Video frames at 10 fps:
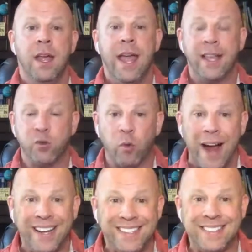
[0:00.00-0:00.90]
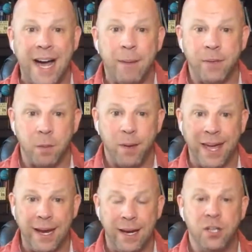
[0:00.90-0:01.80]
It's right at the top of the
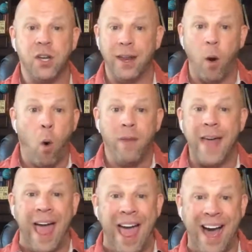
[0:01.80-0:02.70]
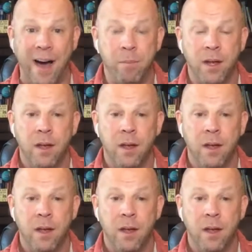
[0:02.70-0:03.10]
page and on the app.